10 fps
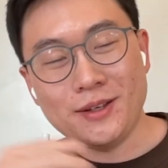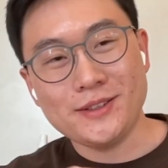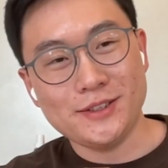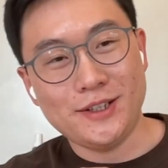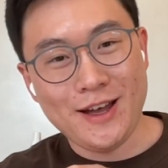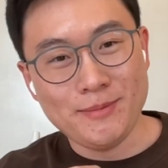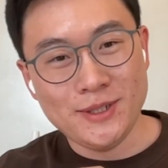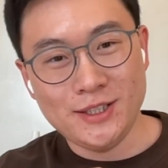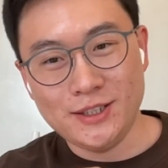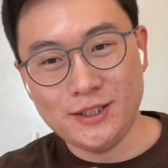So I'm
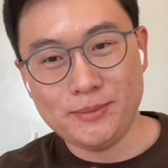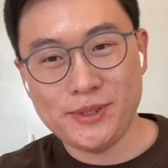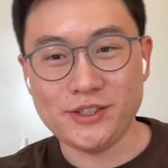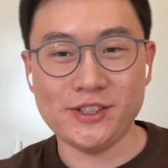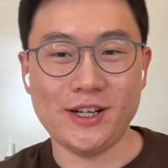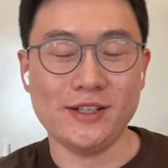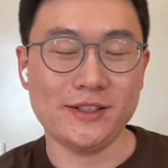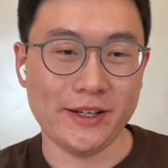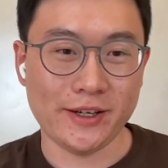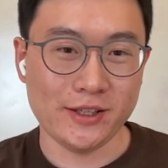a PhD
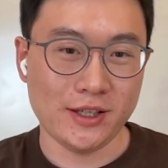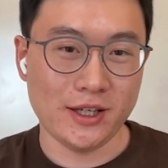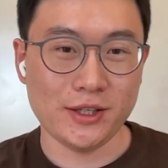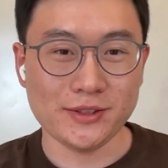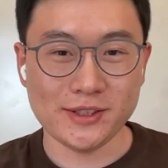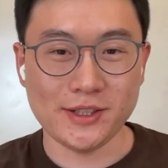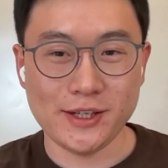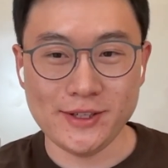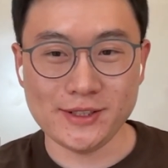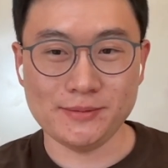candidate here at UC
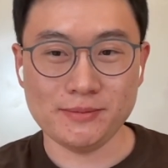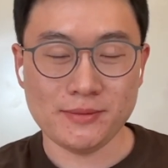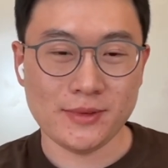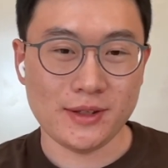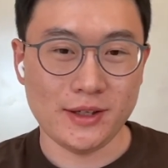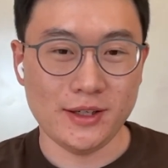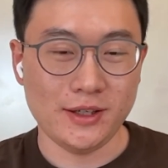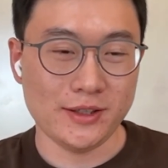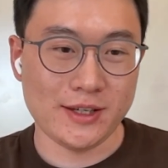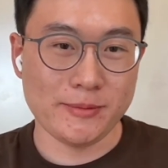Davis
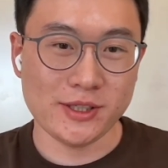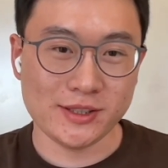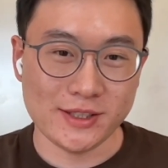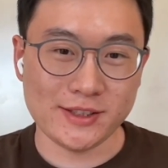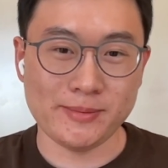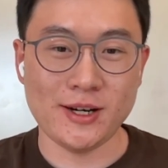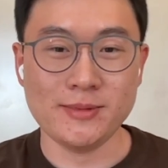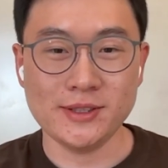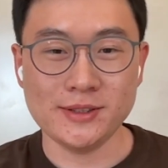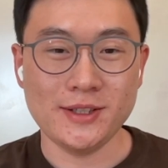in computer science
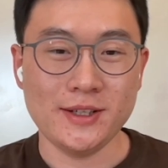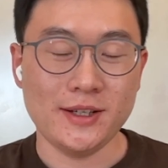department,